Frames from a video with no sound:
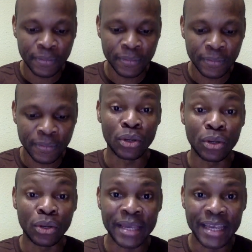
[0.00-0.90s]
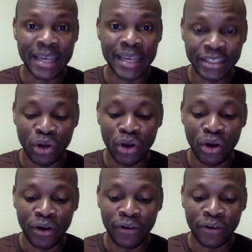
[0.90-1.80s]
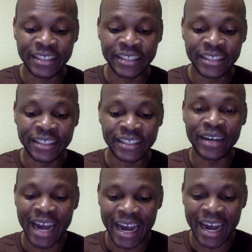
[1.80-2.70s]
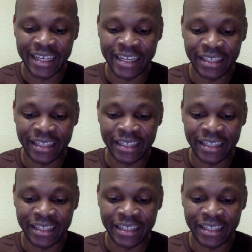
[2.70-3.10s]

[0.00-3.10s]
as a means of safeguarding